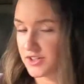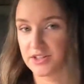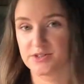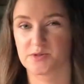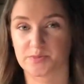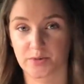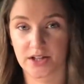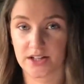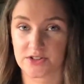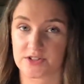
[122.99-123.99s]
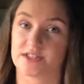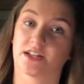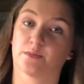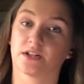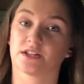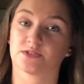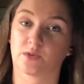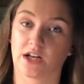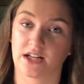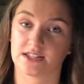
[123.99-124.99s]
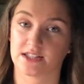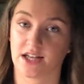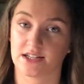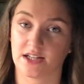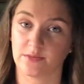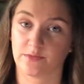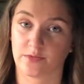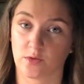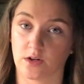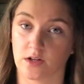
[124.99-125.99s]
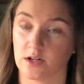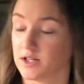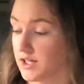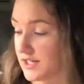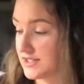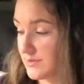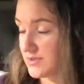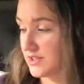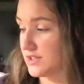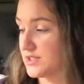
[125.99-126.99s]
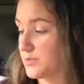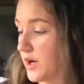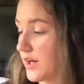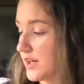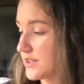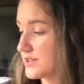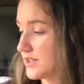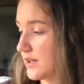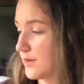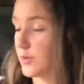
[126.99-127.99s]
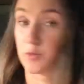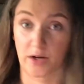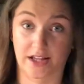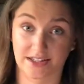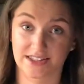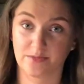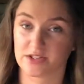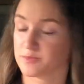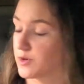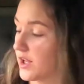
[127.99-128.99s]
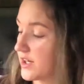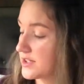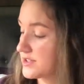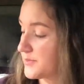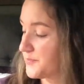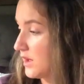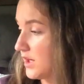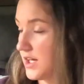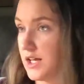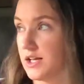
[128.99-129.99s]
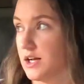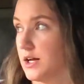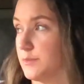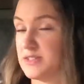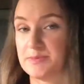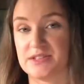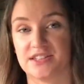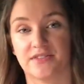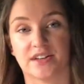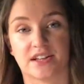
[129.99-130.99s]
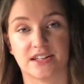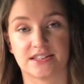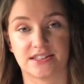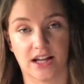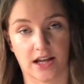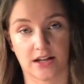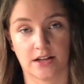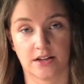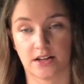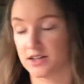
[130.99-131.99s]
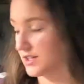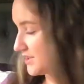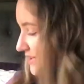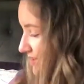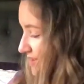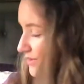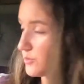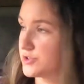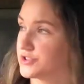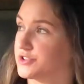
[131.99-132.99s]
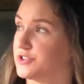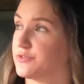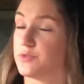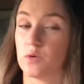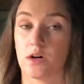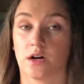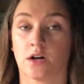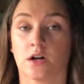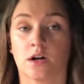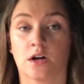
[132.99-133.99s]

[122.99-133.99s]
thought this was pretty interesting because when I signed up for accepting this product, or when I accepted the product, it specifically said that this system was good for